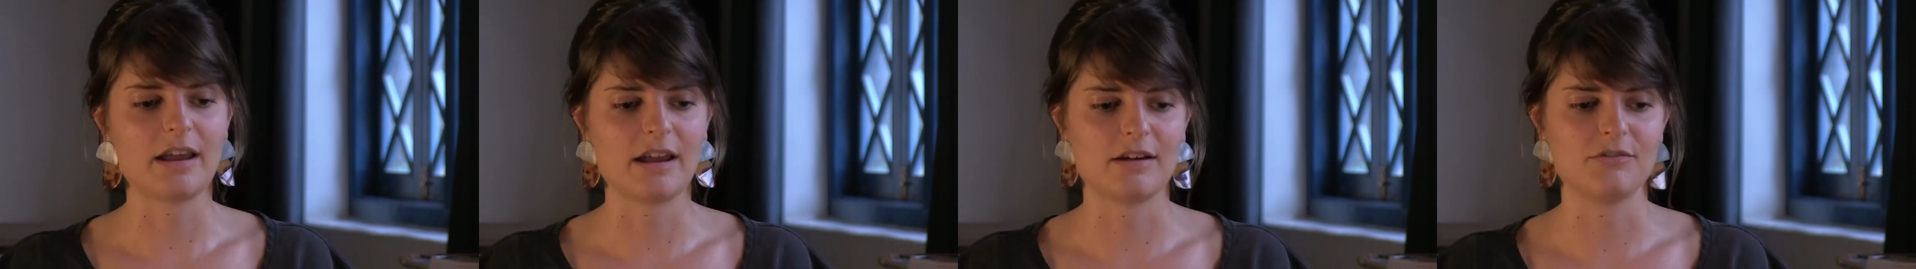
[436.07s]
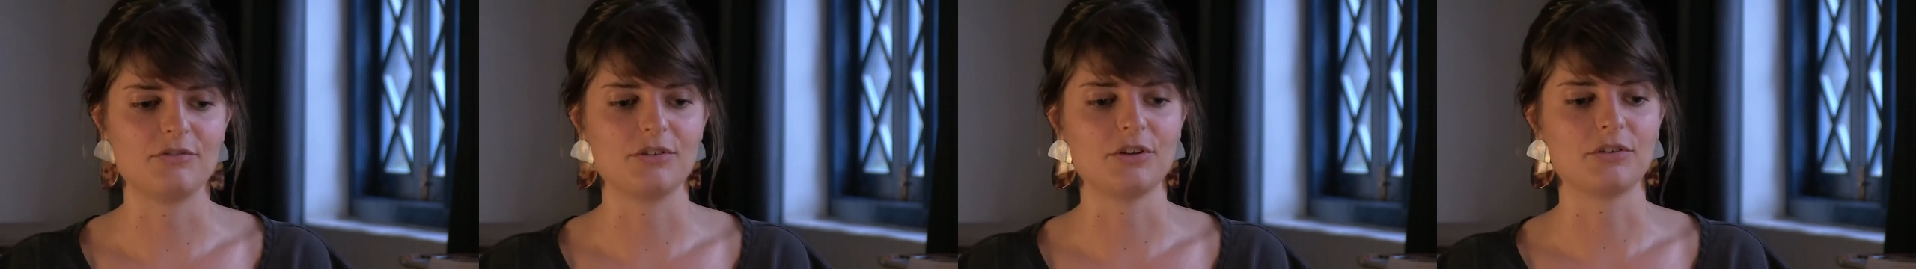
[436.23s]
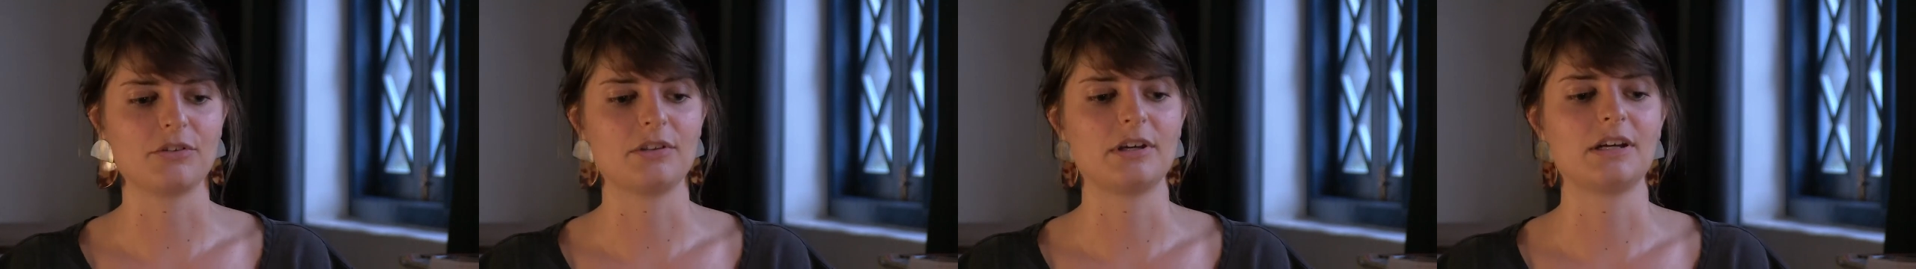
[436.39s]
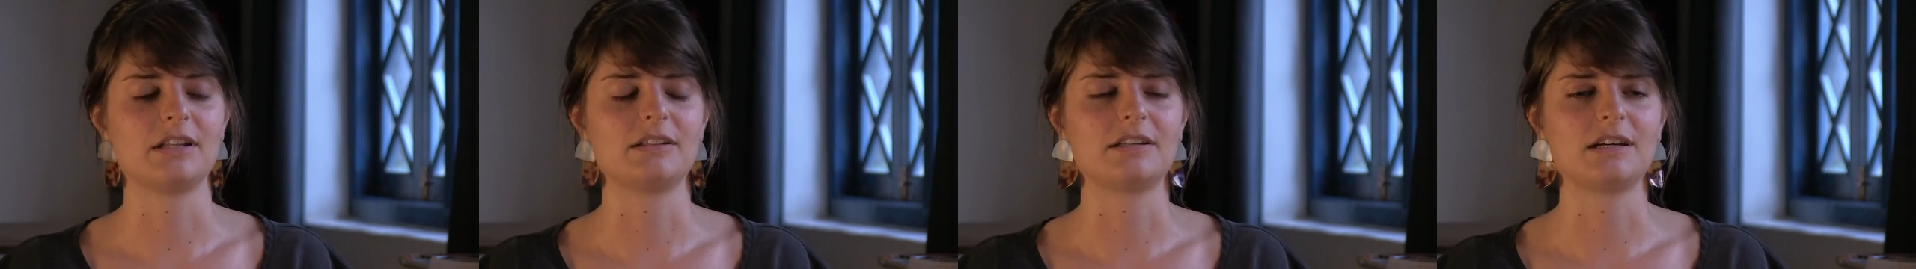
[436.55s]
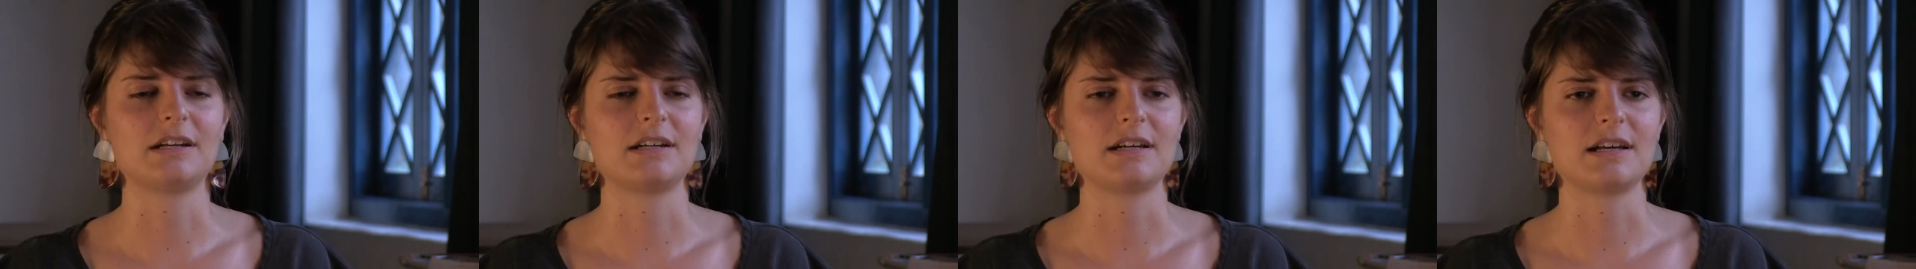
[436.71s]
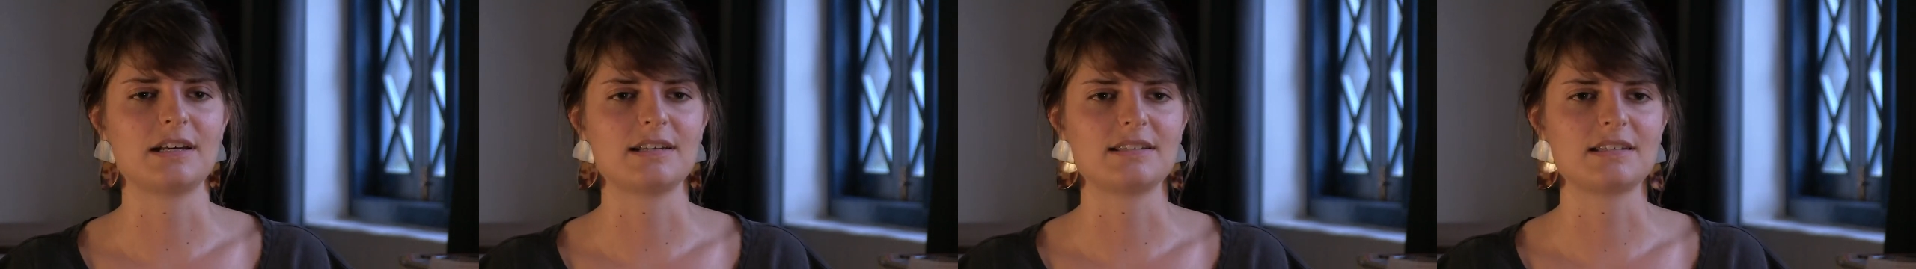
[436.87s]
everything
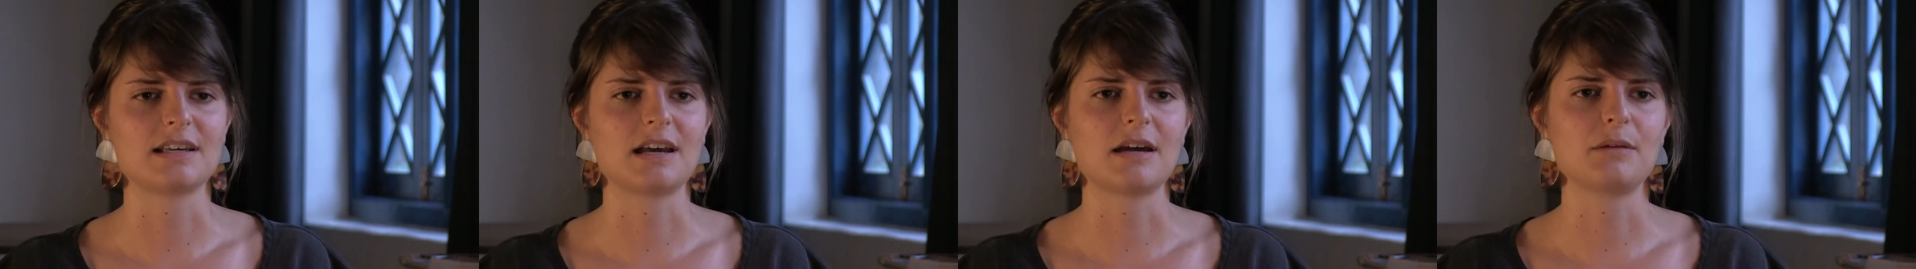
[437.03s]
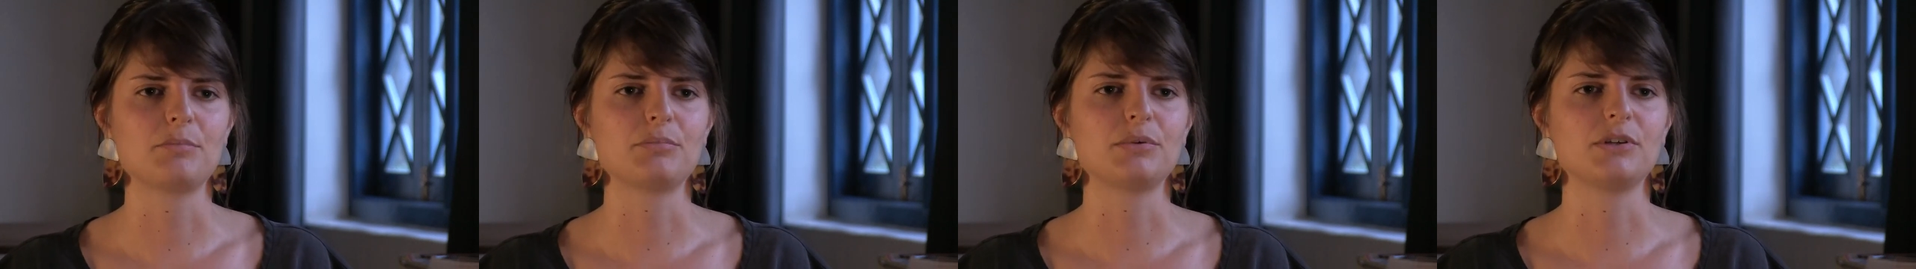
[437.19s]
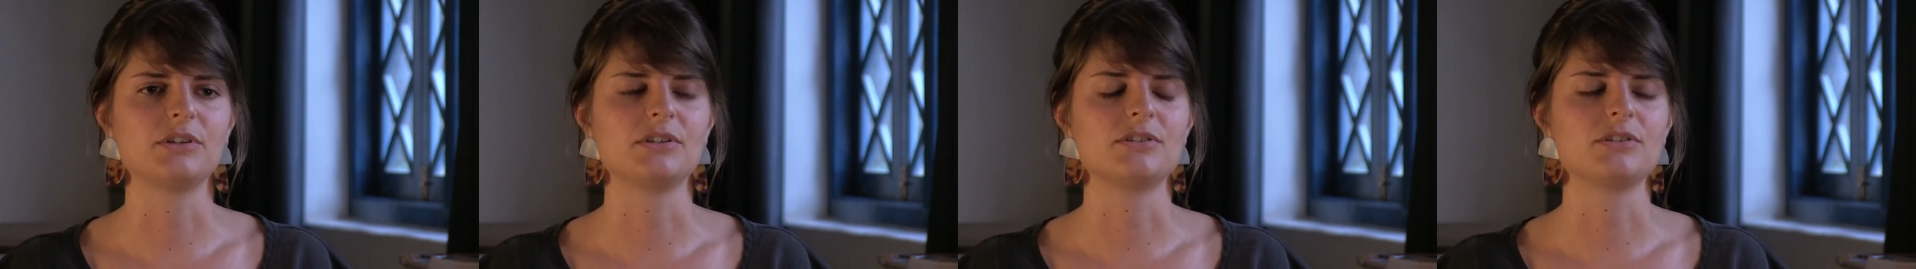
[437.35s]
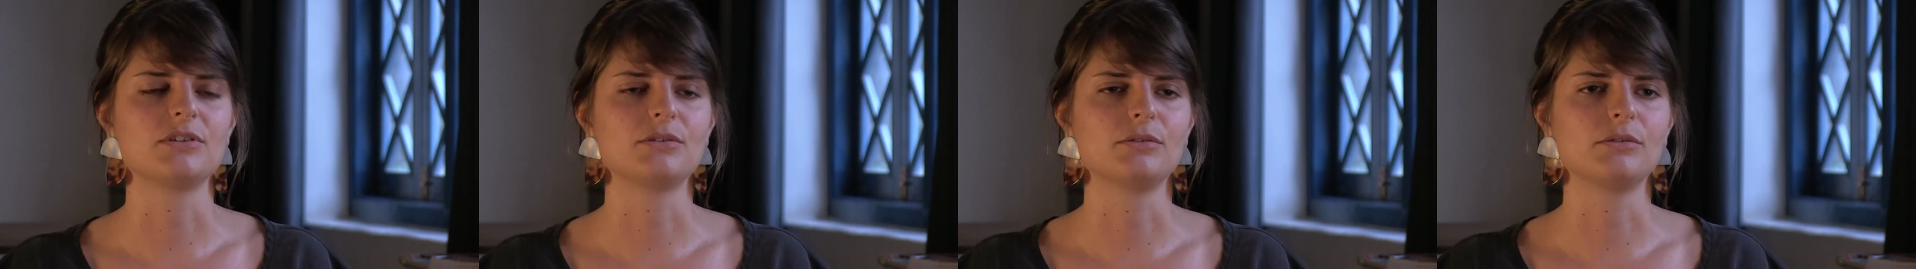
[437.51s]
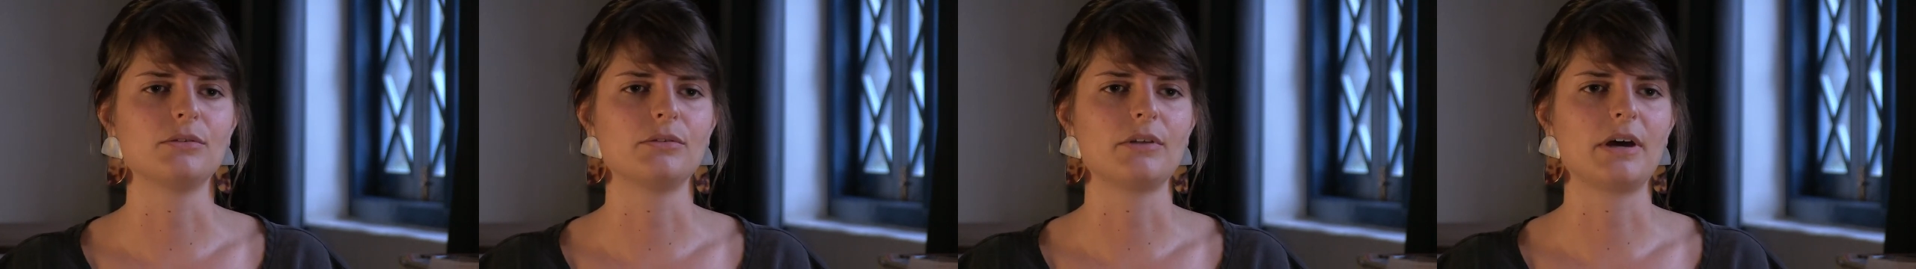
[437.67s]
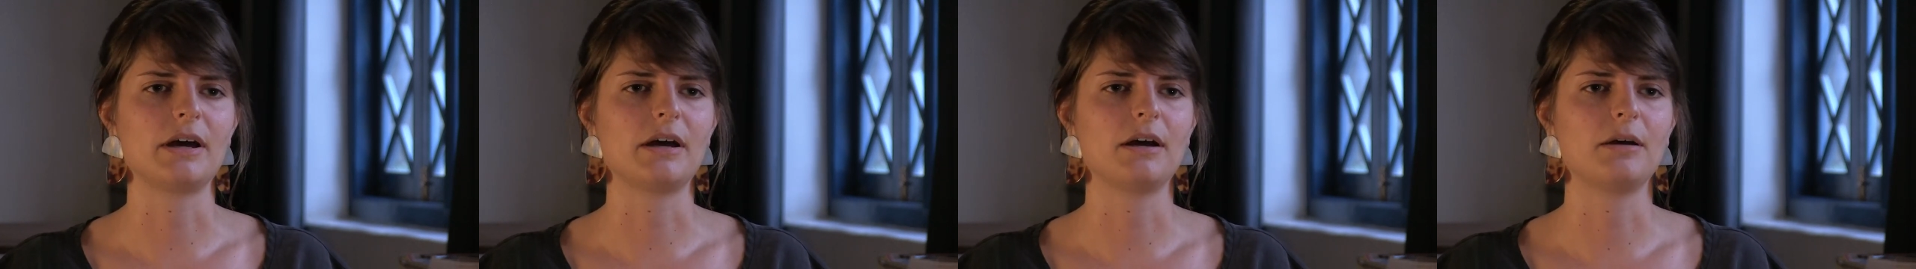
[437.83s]
that has happened
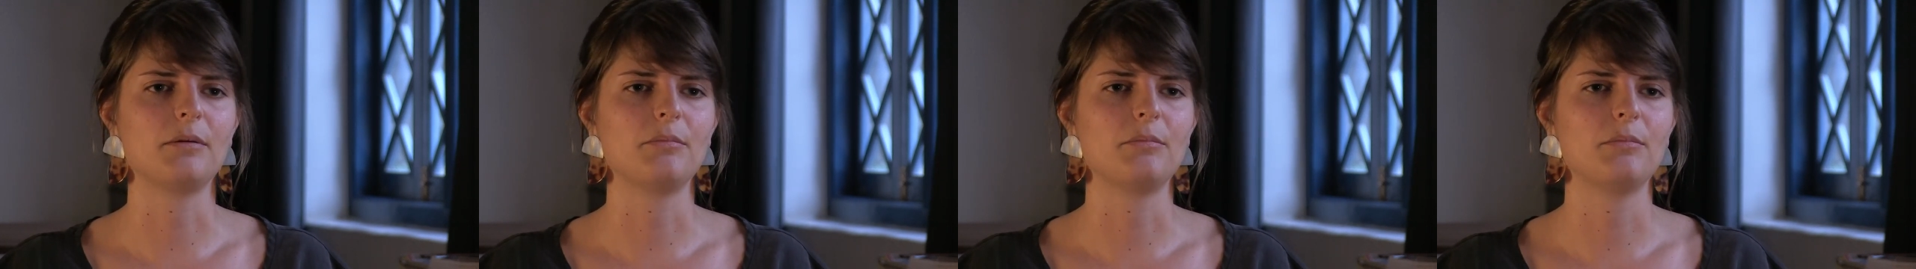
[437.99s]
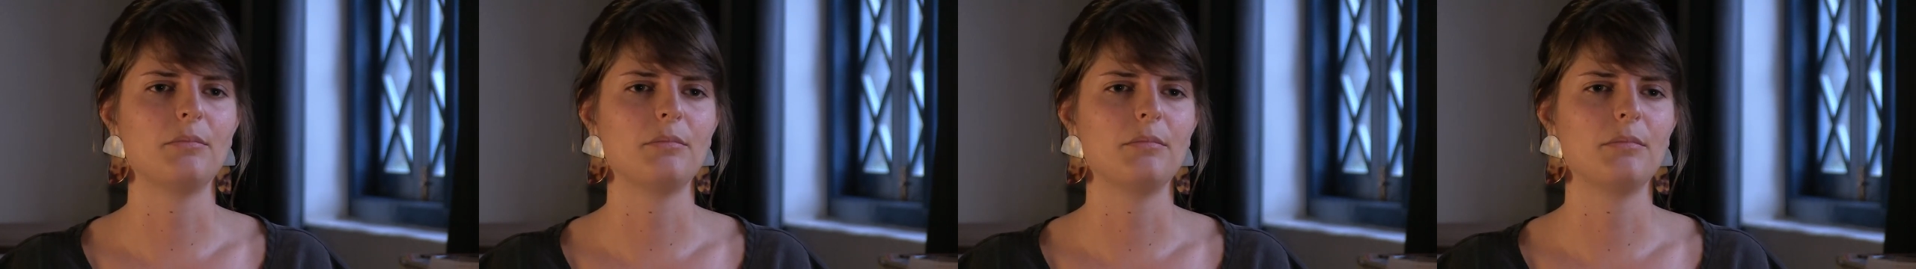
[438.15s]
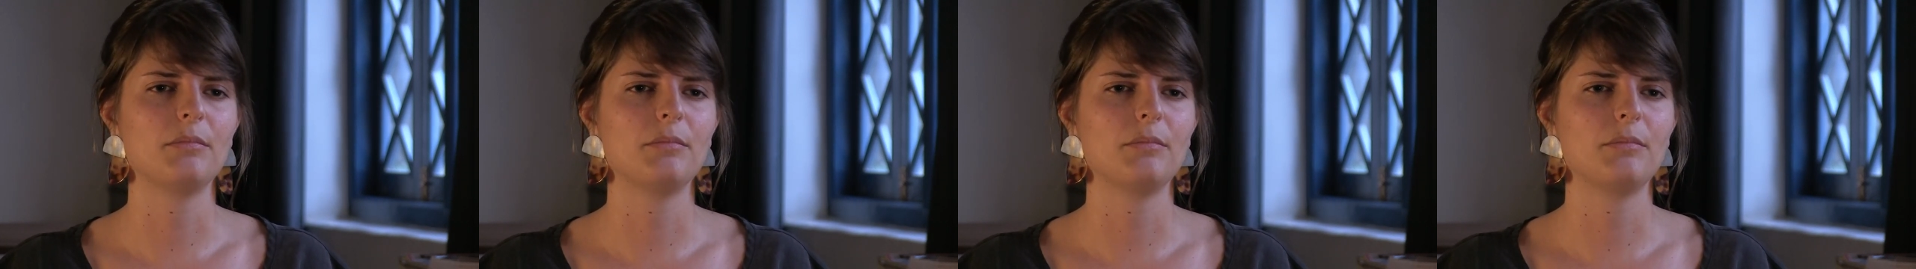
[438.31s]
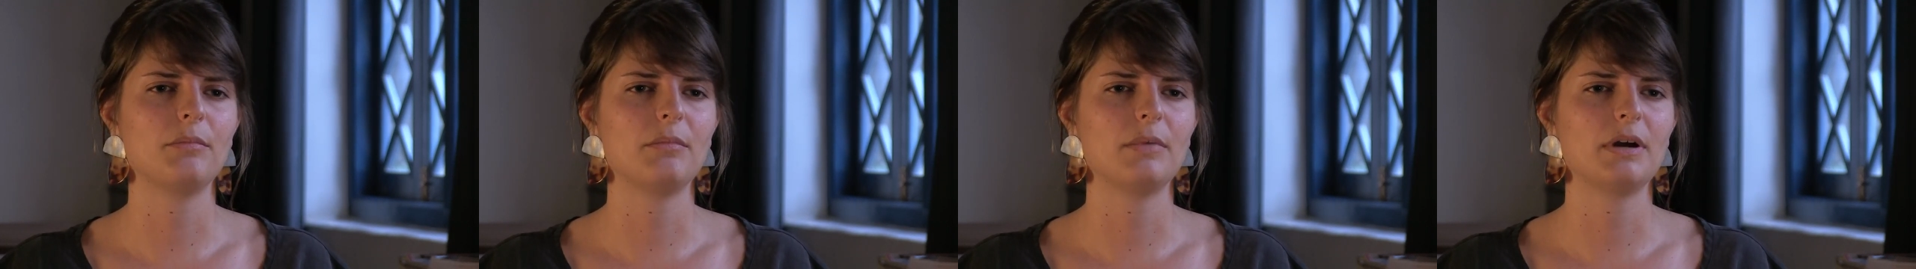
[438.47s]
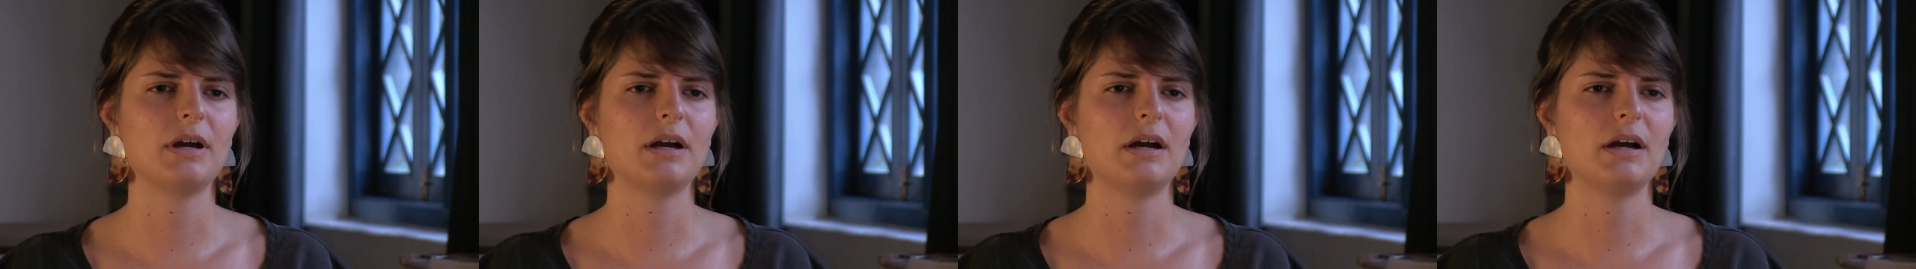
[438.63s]
to them,